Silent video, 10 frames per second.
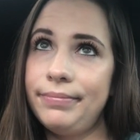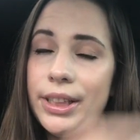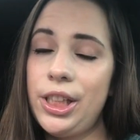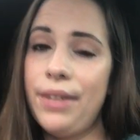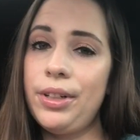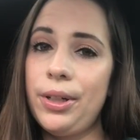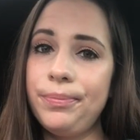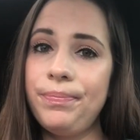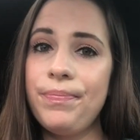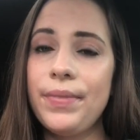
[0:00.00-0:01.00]
But you never know.
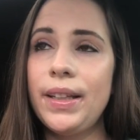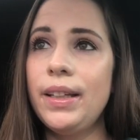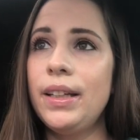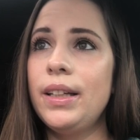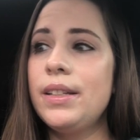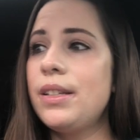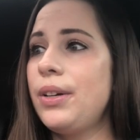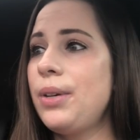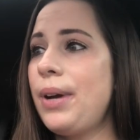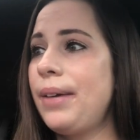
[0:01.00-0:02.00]
So
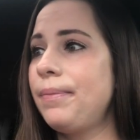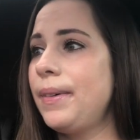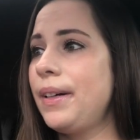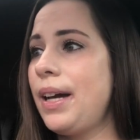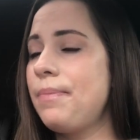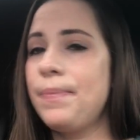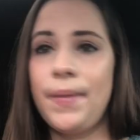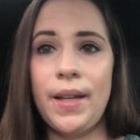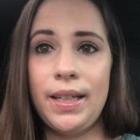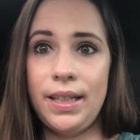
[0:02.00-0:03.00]
anyway, okay,
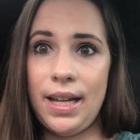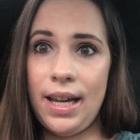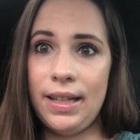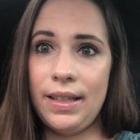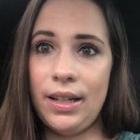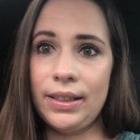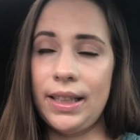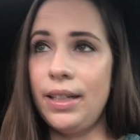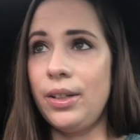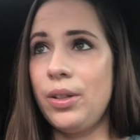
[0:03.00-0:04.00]
I need to head in there because I
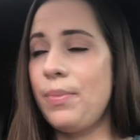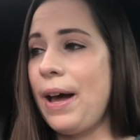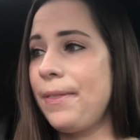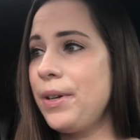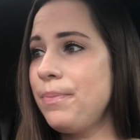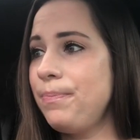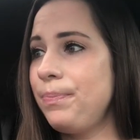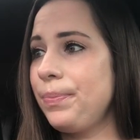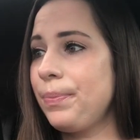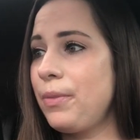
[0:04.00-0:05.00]
need to go to the bathroom
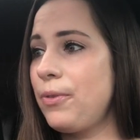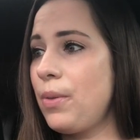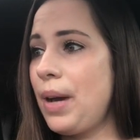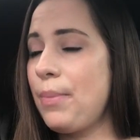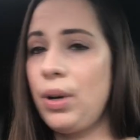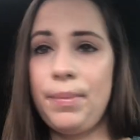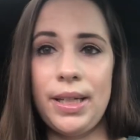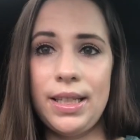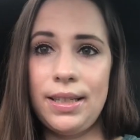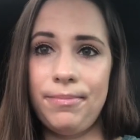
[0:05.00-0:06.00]
for my
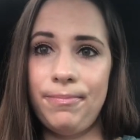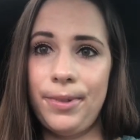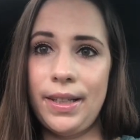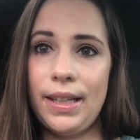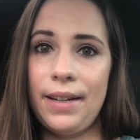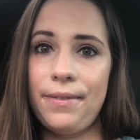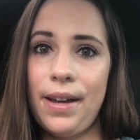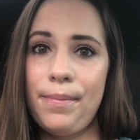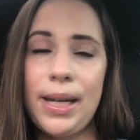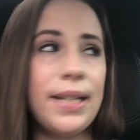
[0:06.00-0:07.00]
appointment. It's in like
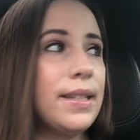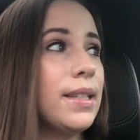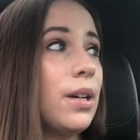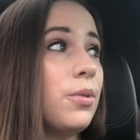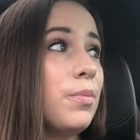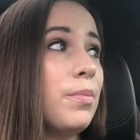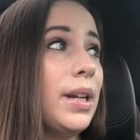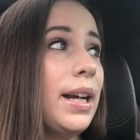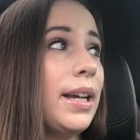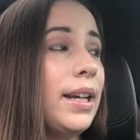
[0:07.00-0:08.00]
5 minutes. So I'm going
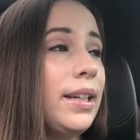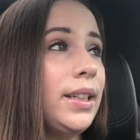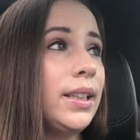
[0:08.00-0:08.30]
to head in.